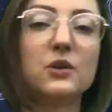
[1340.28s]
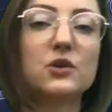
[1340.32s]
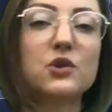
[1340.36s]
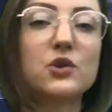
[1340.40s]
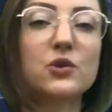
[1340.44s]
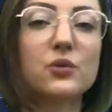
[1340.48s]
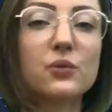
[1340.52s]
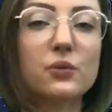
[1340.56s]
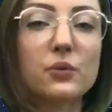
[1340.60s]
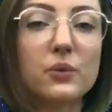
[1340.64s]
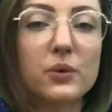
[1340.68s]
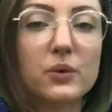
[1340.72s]

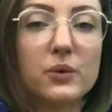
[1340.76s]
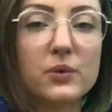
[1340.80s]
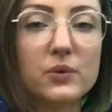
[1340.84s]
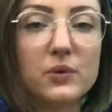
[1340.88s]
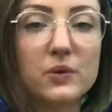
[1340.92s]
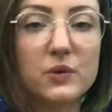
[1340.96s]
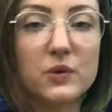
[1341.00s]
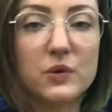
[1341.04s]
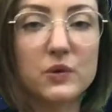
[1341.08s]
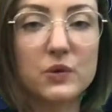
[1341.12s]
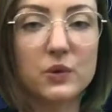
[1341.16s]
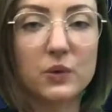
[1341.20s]
True
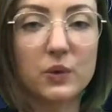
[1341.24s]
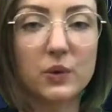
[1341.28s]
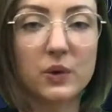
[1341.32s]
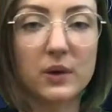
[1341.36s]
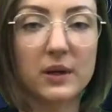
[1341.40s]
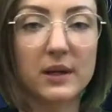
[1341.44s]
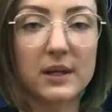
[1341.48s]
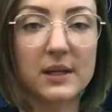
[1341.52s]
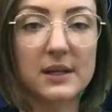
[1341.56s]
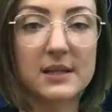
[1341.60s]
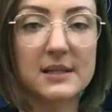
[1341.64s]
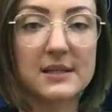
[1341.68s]

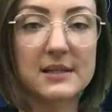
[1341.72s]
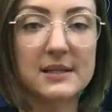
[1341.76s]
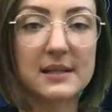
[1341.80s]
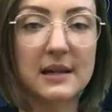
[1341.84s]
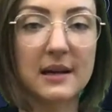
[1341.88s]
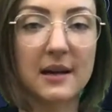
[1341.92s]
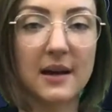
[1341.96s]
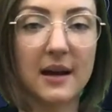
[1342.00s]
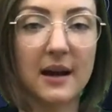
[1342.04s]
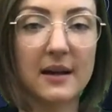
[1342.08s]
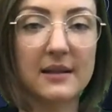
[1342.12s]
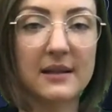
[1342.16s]
Stories.
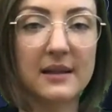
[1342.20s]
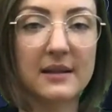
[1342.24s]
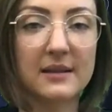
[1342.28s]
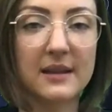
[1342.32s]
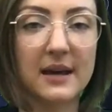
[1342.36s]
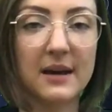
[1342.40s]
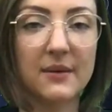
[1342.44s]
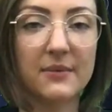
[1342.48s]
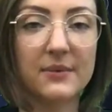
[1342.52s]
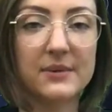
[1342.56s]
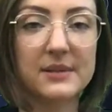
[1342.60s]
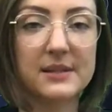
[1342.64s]
I think
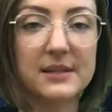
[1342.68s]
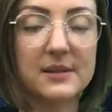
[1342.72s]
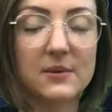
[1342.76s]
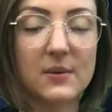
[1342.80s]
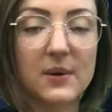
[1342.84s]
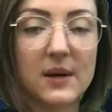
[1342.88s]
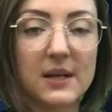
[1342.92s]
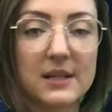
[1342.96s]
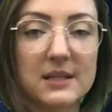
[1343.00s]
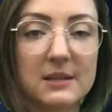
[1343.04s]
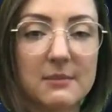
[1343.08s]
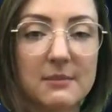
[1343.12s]
that one's
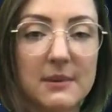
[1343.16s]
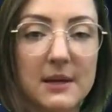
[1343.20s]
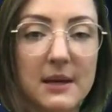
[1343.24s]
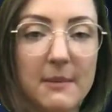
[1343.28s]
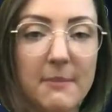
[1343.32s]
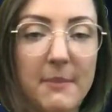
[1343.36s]
going to be a